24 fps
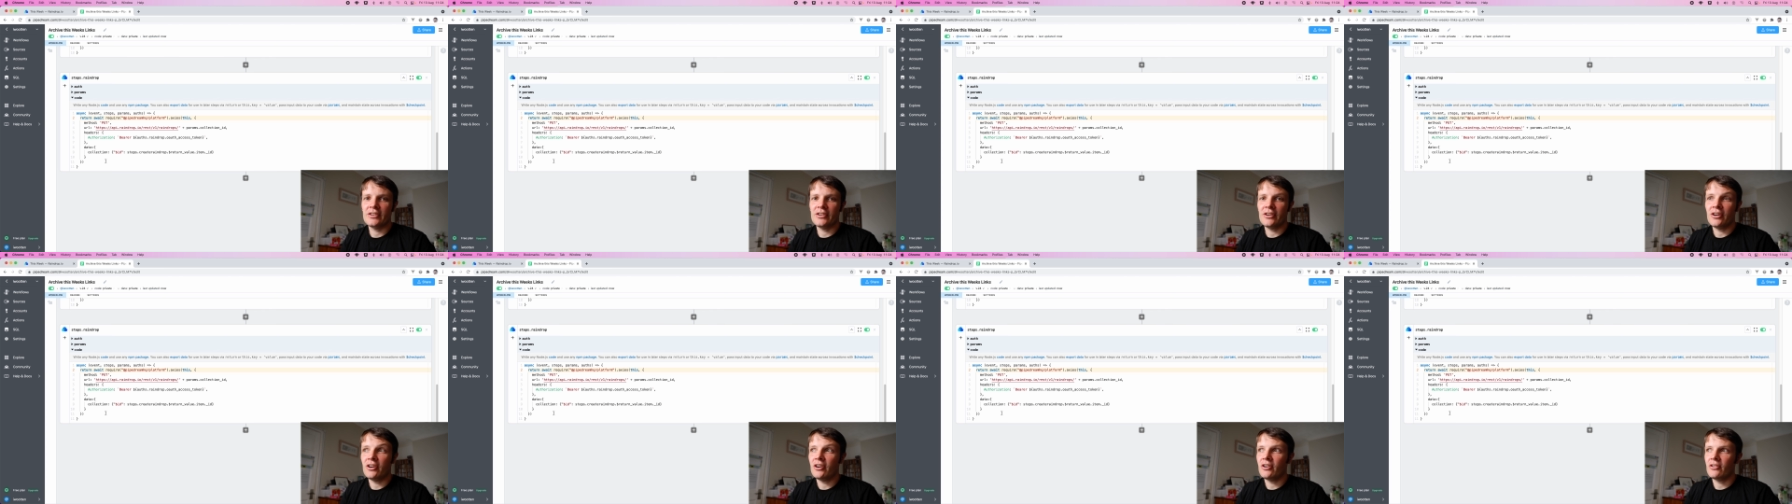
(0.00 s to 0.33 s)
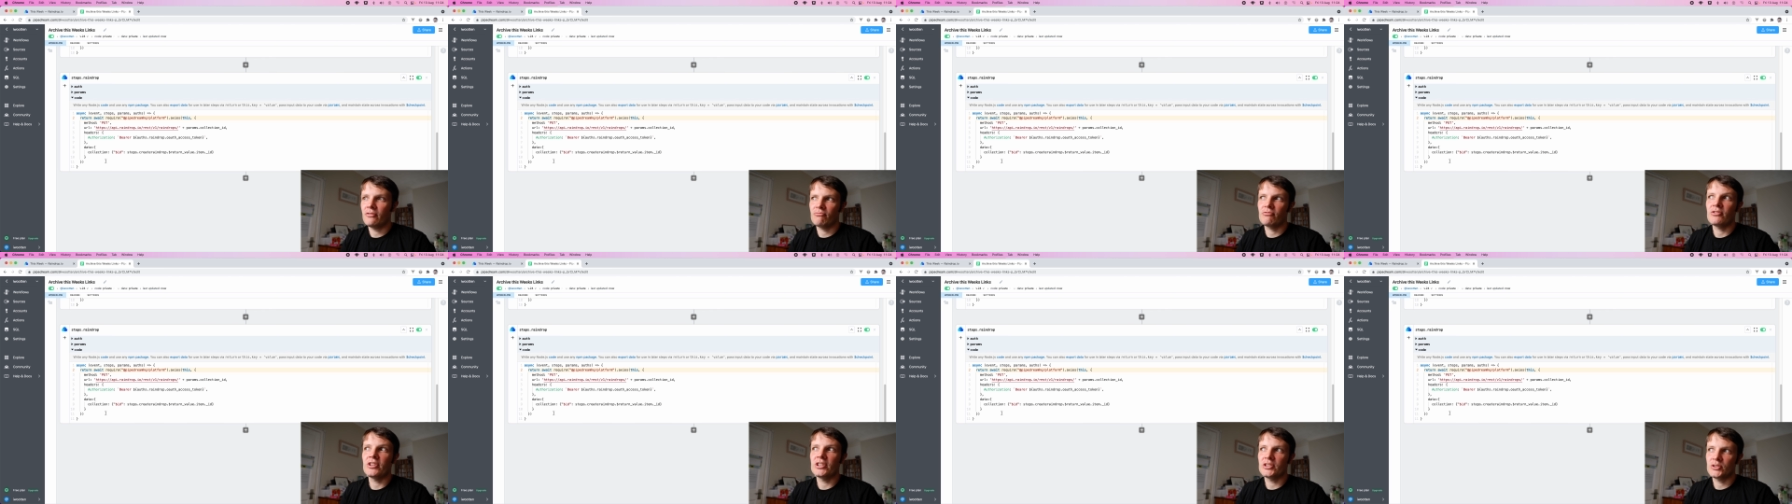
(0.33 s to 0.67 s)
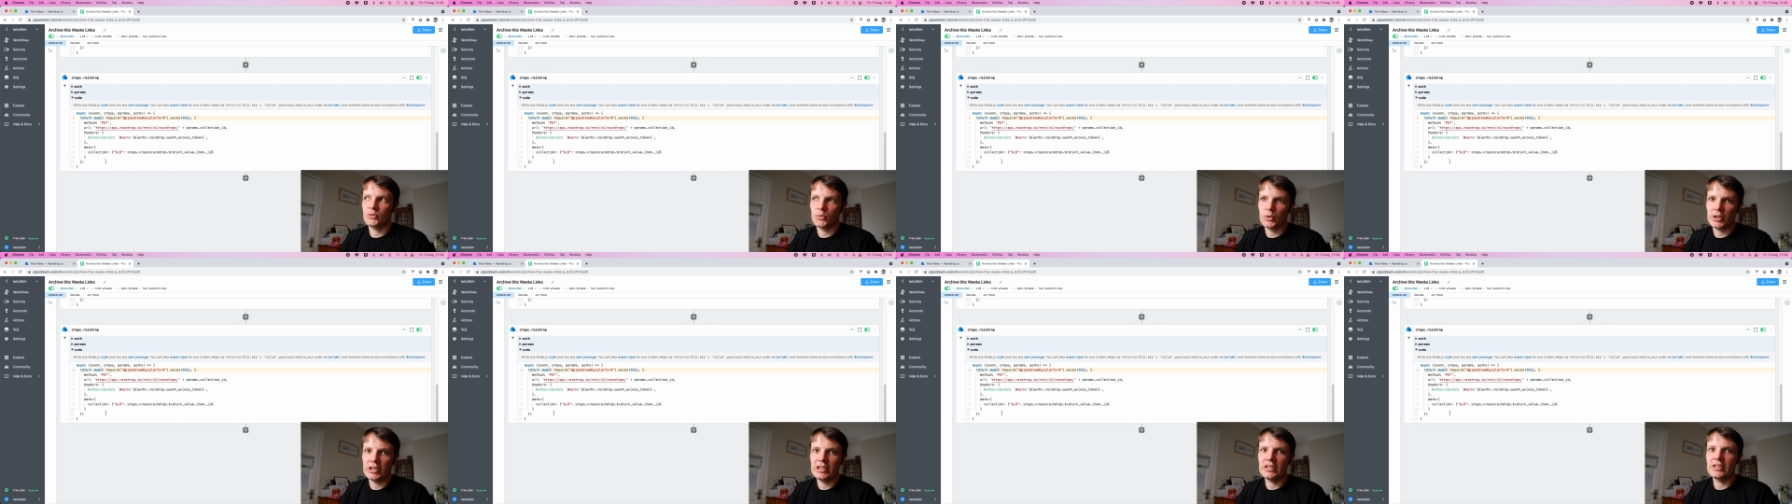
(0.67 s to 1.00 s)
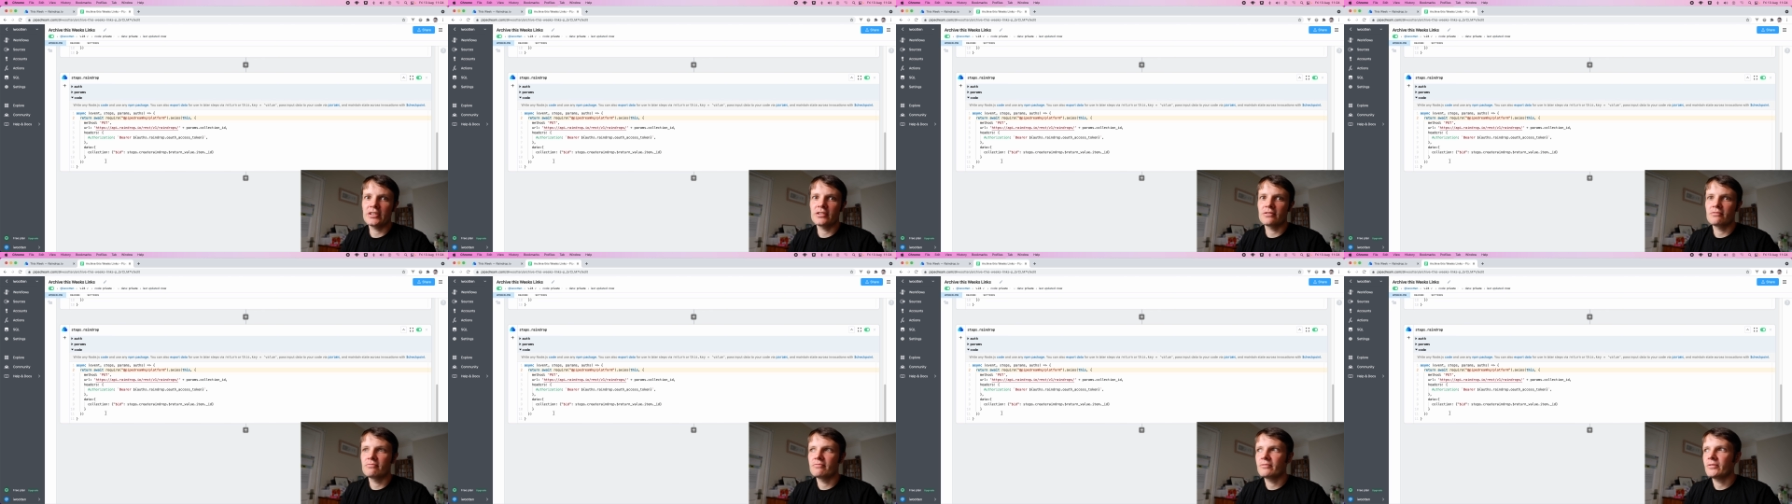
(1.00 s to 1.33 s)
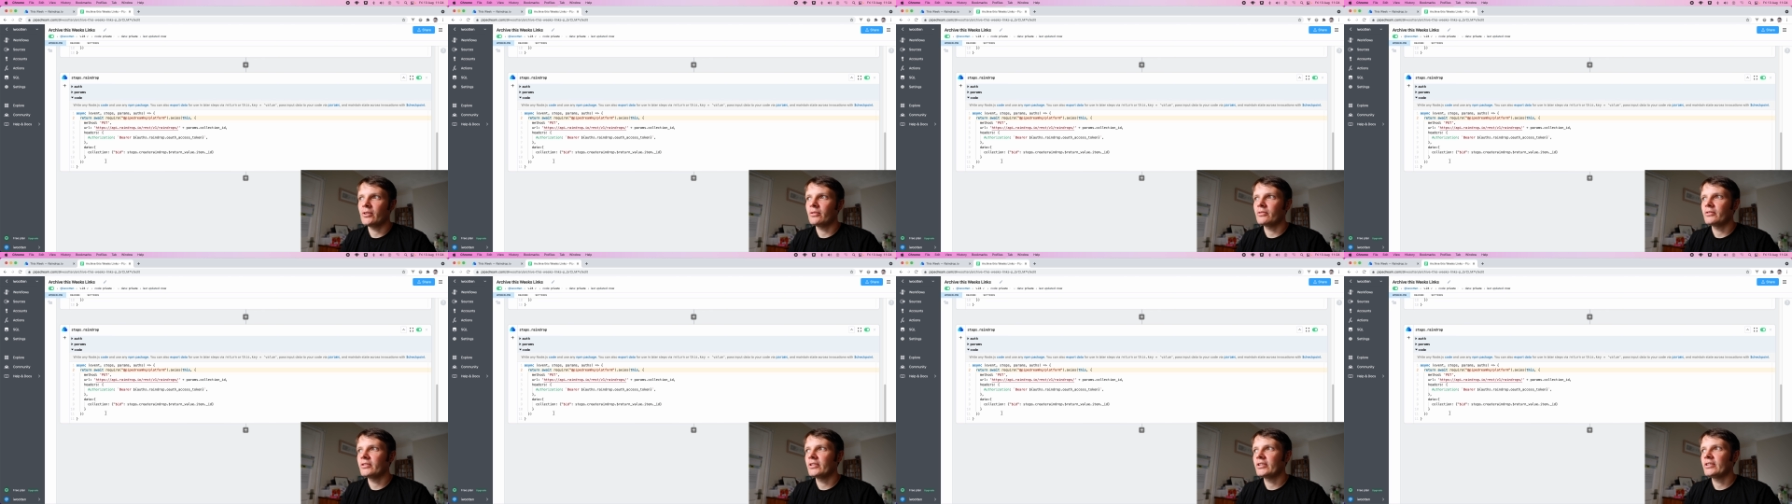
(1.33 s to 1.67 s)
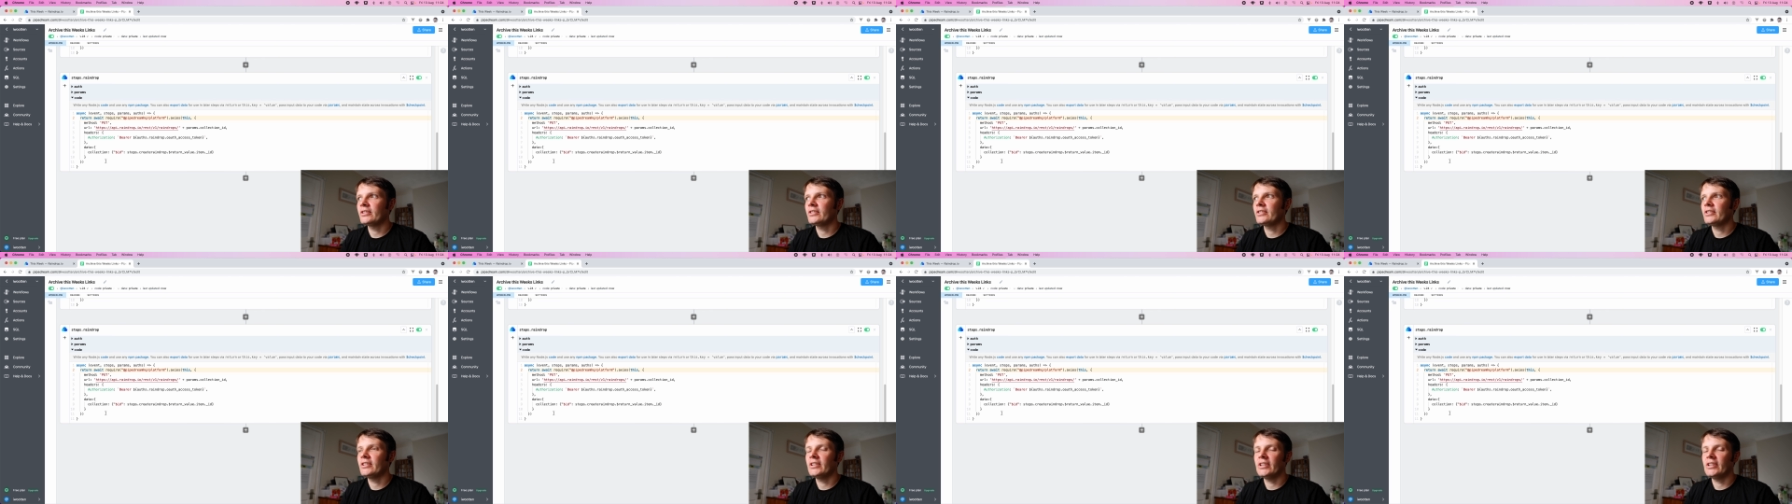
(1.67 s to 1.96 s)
our this week folder